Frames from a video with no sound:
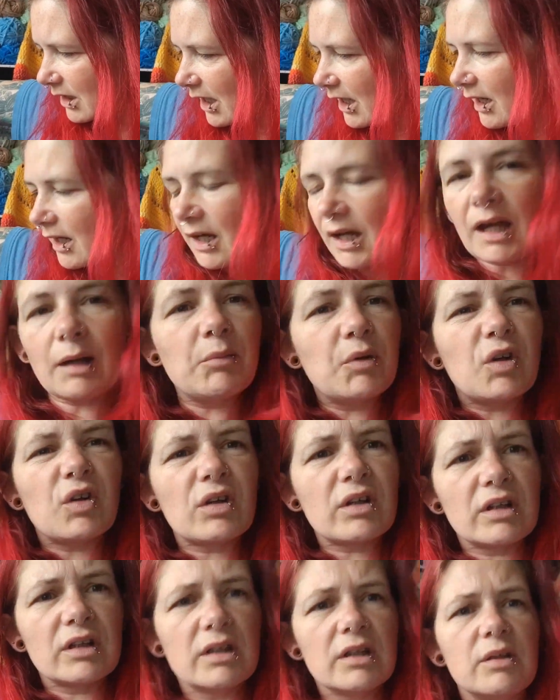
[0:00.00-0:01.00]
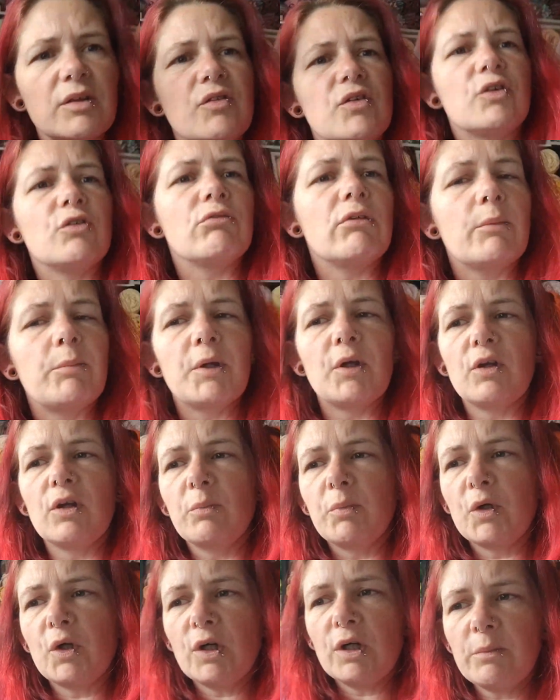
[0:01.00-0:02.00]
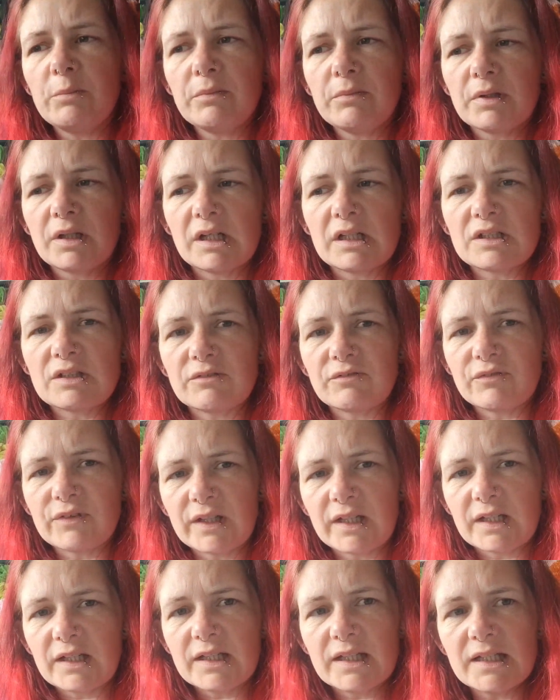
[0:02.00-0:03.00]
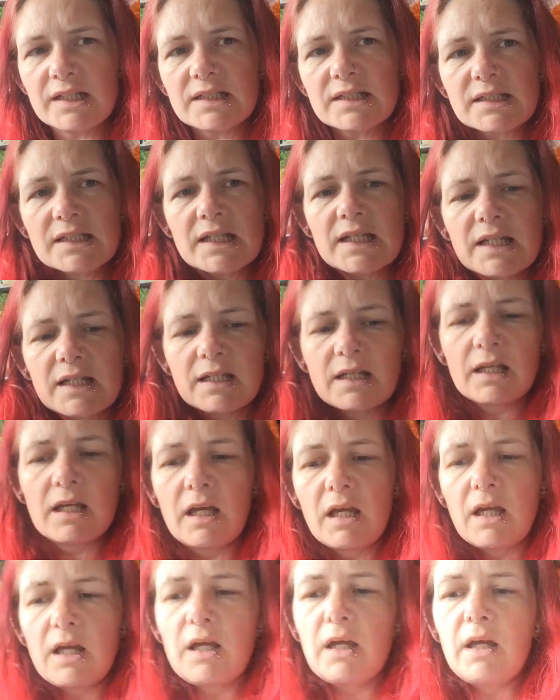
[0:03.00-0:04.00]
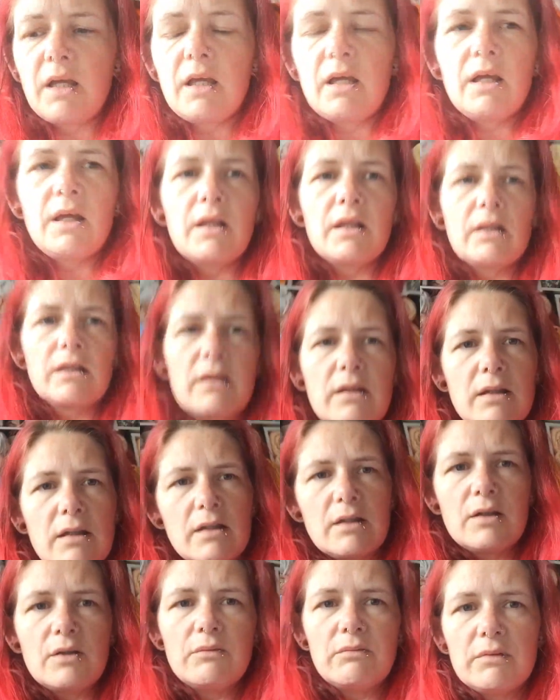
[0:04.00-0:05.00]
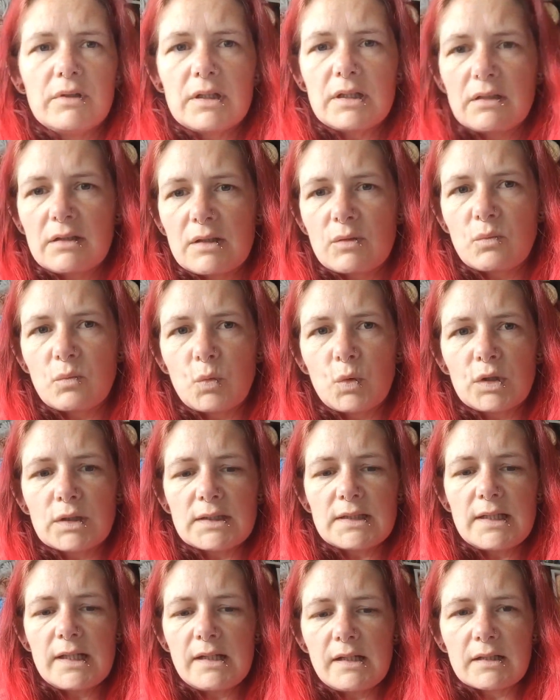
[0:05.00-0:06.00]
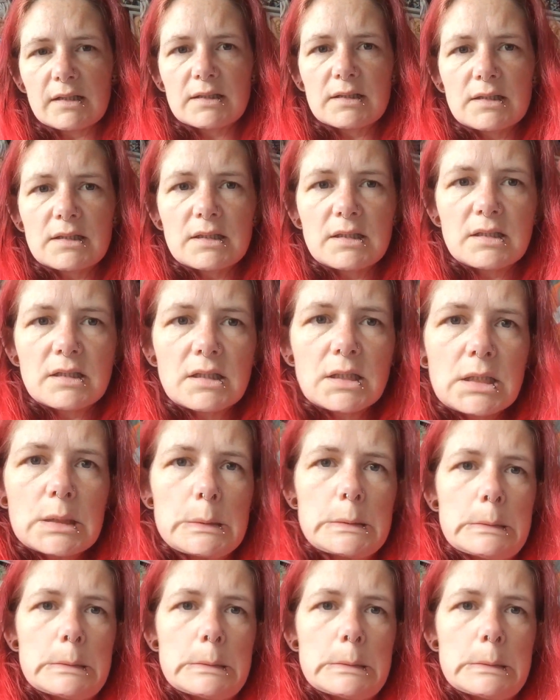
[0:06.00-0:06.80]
Yeah, I'm not gonna do ribbon on the bottom. I don't think it needs it. So what's next?